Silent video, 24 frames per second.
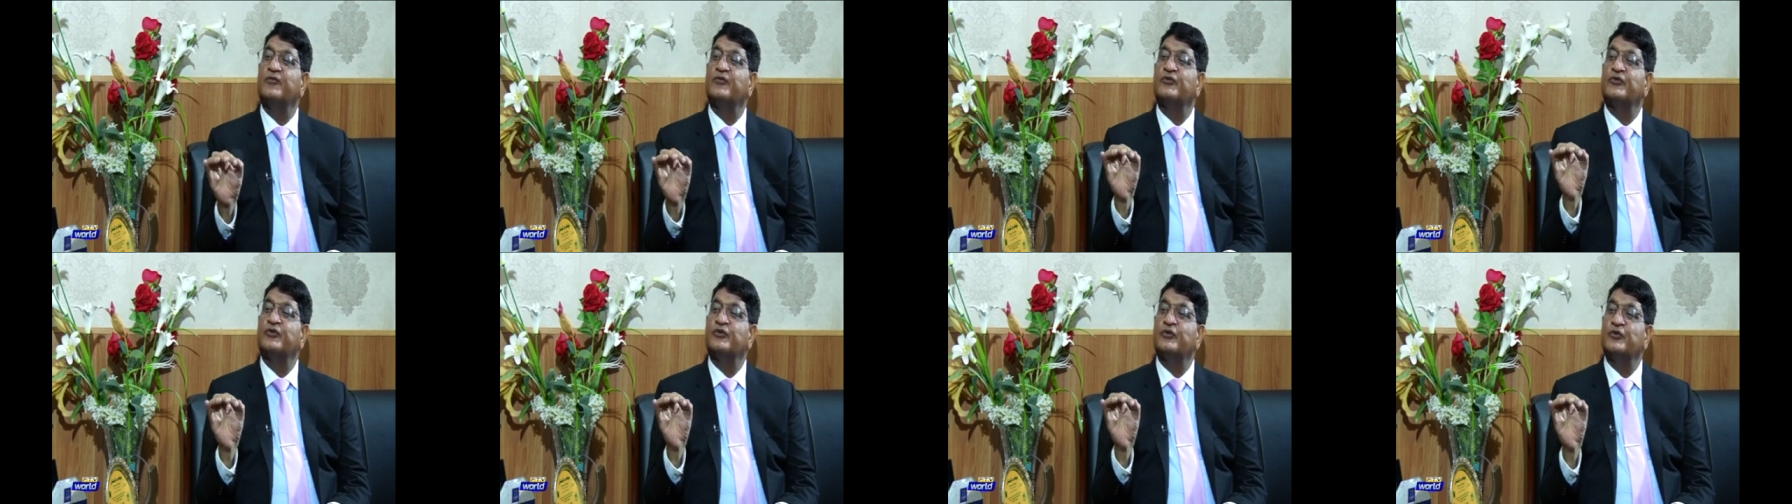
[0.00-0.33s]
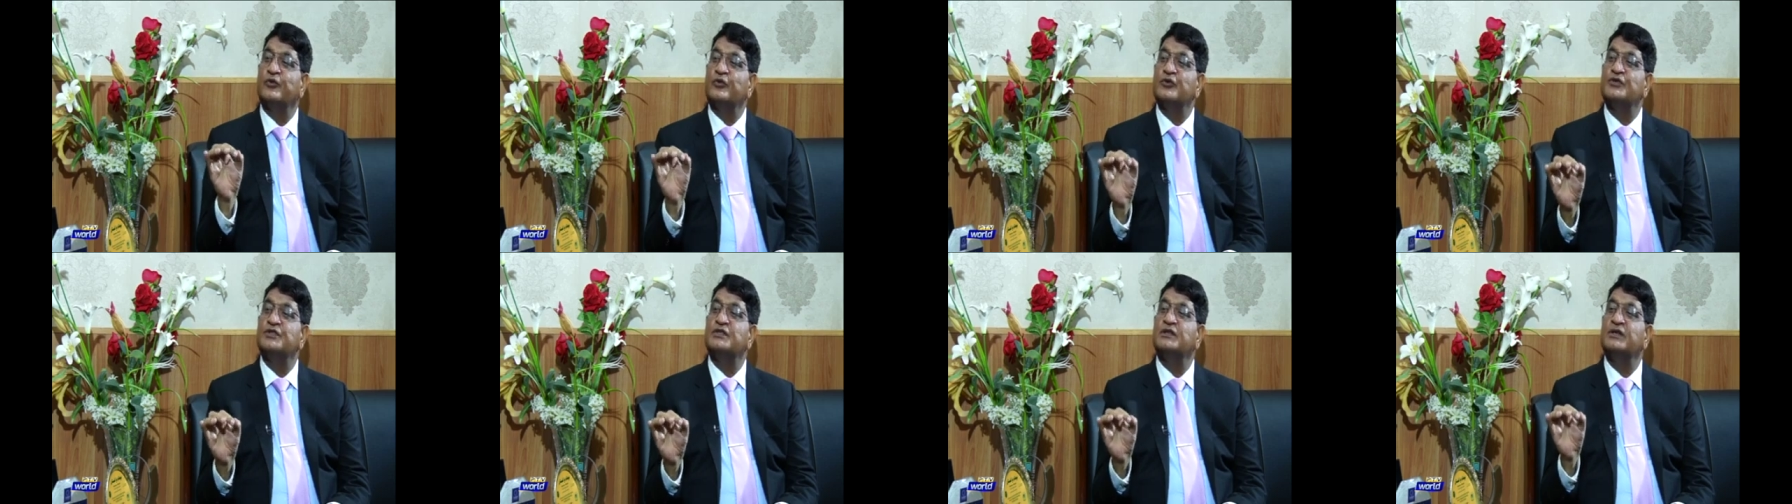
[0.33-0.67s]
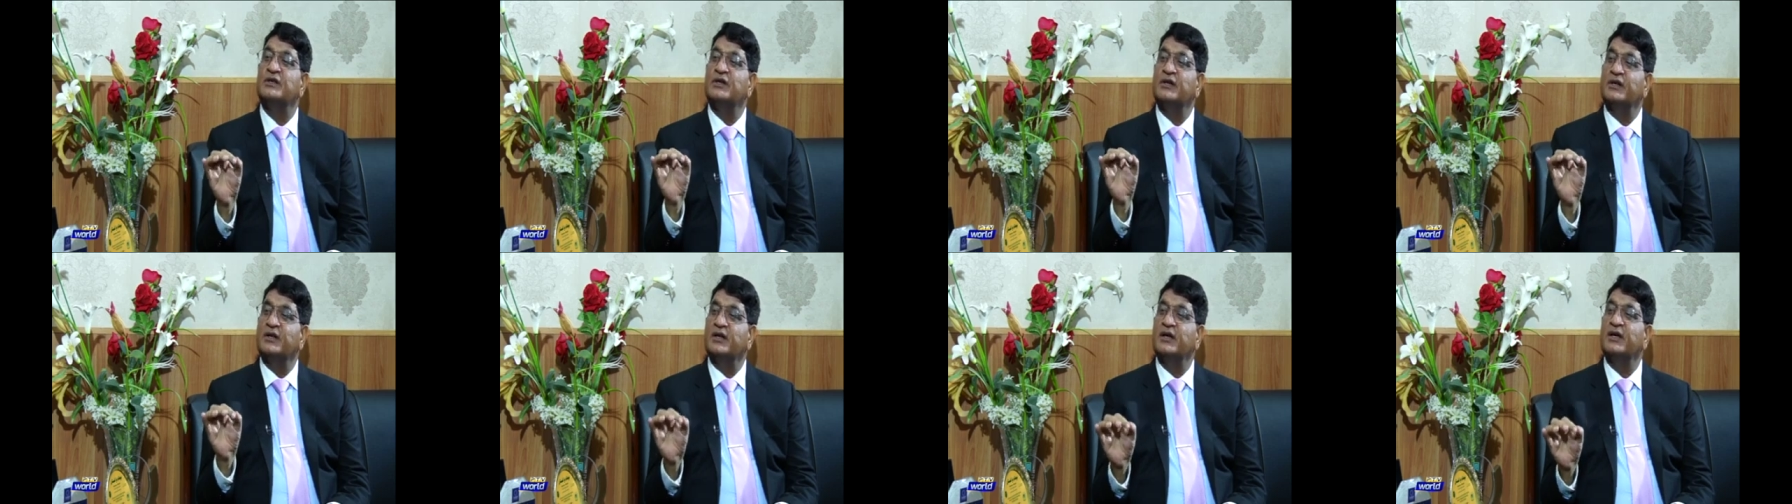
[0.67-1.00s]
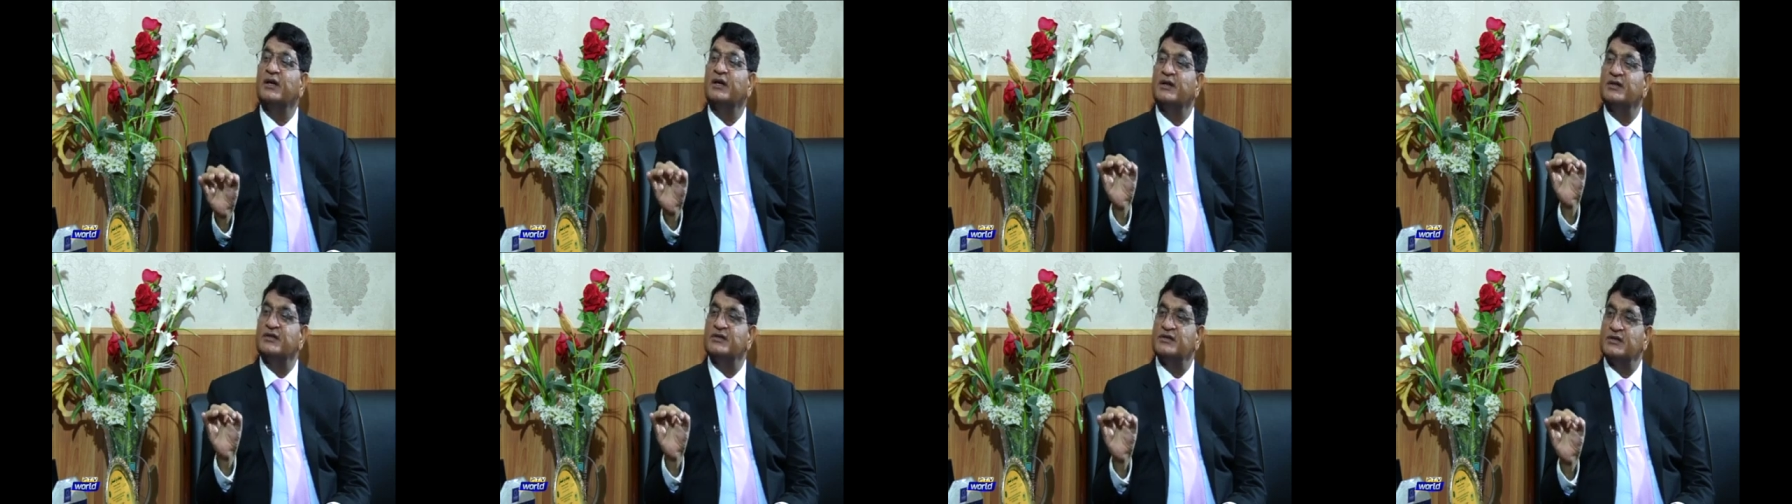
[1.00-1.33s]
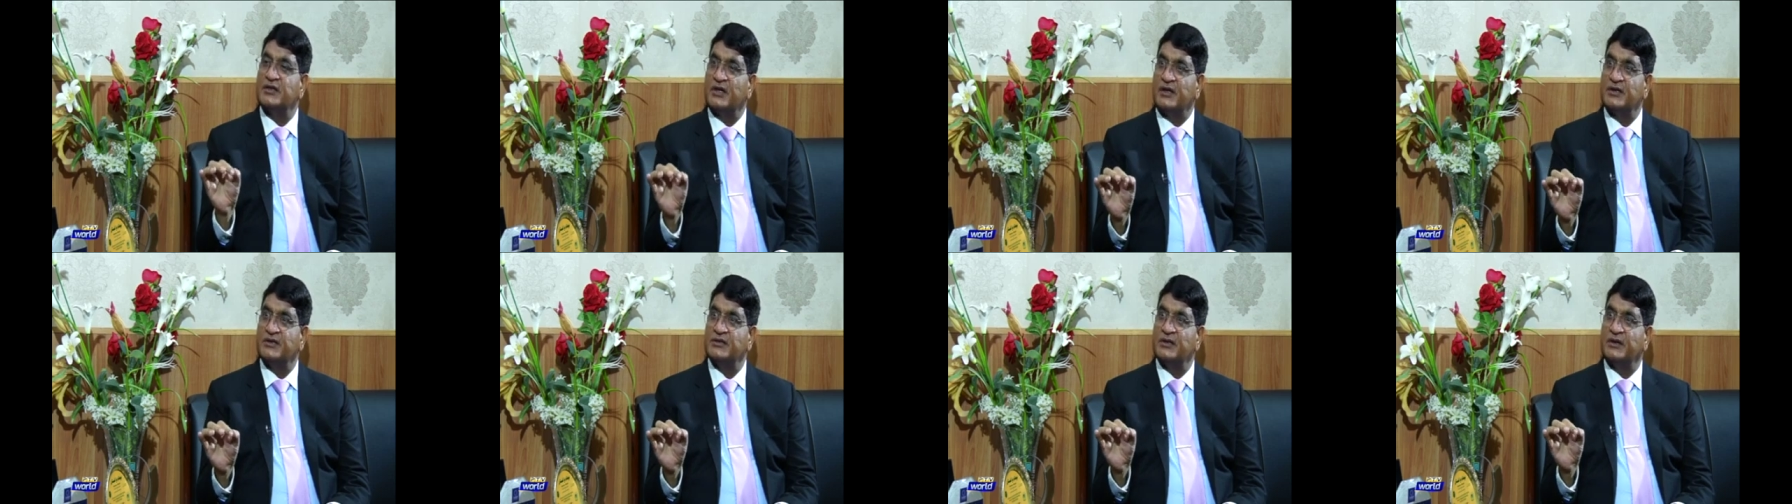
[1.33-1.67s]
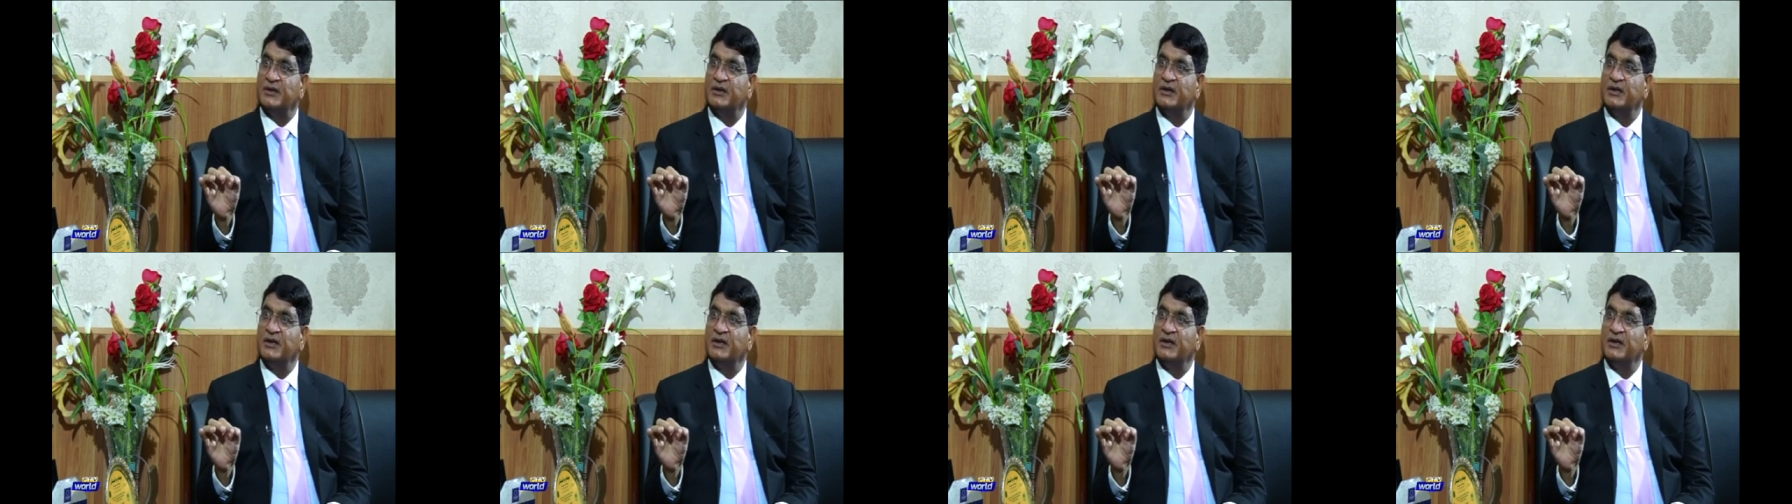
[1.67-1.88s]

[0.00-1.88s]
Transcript: social reconstruction